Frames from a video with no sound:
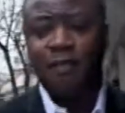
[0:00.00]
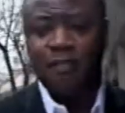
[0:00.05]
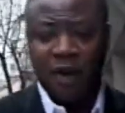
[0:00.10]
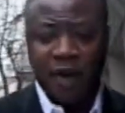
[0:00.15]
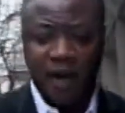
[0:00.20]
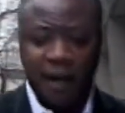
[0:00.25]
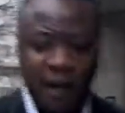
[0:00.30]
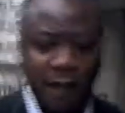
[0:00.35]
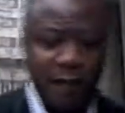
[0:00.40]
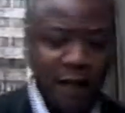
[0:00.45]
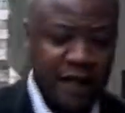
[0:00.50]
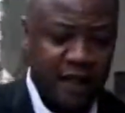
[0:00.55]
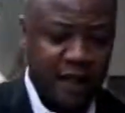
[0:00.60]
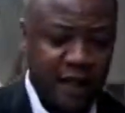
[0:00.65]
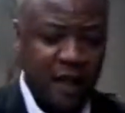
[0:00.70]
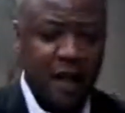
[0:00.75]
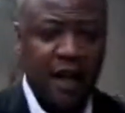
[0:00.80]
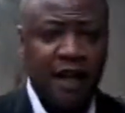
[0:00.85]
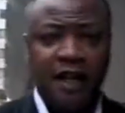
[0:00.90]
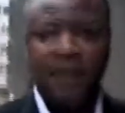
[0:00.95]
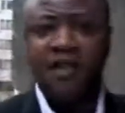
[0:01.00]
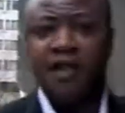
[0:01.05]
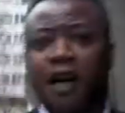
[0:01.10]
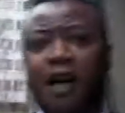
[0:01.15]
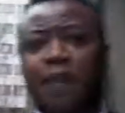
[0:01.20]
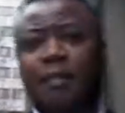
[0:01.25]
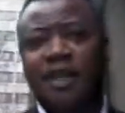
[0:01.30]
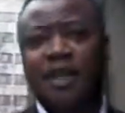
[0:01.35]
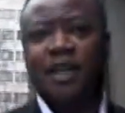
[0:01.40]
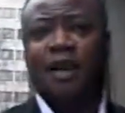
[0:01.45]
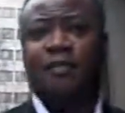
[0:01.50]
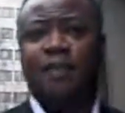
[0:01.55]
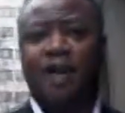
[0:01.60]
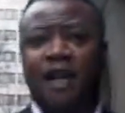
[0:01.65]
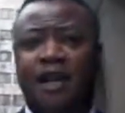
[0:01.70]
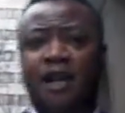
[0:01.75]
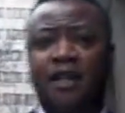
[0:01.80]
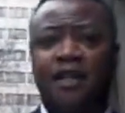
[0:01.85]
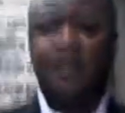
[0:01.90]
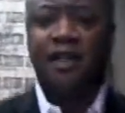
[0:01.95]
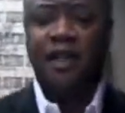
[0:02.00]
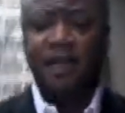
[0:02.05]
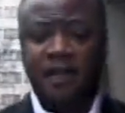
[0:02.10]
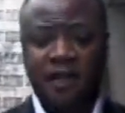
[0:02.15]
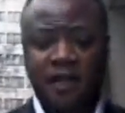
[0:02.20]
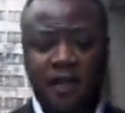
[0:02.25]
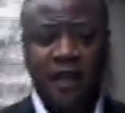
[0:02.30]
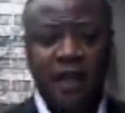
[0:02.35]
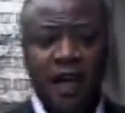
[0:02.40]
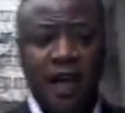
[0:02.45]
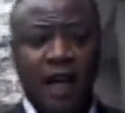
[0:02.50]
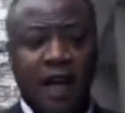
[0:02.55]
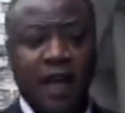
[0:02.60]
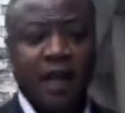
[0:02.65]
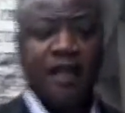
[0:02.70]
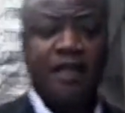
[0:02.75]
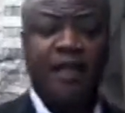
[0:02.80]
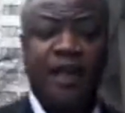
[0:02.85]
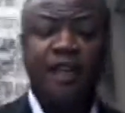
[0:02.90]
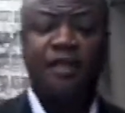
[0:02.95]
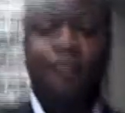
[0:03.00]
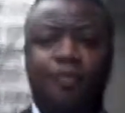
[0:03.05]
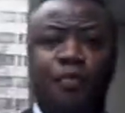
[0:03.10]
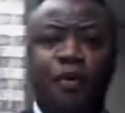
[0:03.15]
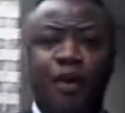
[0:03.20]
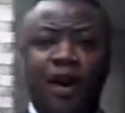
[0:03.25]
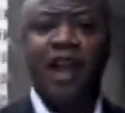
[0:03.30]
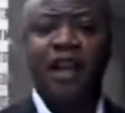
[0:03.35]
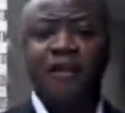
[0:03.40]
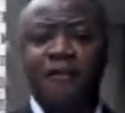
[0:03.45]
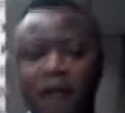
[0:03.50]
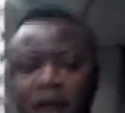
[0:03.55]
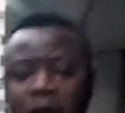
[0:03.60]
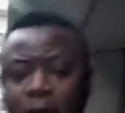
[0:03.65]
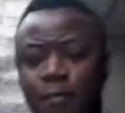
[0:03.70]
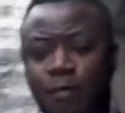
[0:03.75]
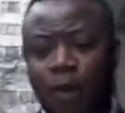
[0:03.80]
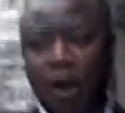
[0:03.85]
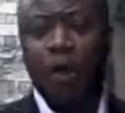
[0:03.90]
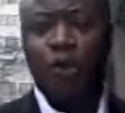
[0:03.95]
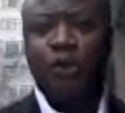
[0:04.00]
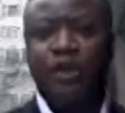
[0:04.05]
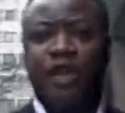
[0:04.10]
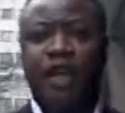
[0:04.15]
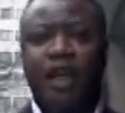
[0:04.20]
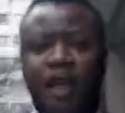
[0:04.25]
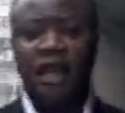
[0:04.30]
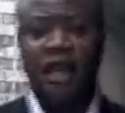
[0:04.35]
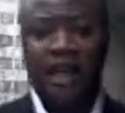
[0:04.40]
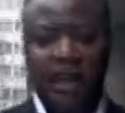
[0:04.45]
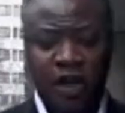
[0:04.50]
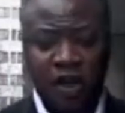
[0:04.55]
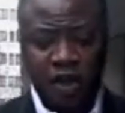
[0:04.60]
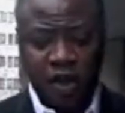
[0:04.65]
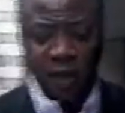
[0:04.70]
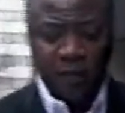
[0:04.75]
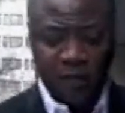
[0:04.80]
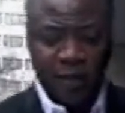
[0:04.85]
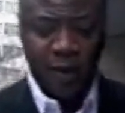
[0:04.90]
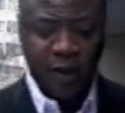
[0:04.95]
by committee. This can't be done by consensus. It takes brave, bold leadership.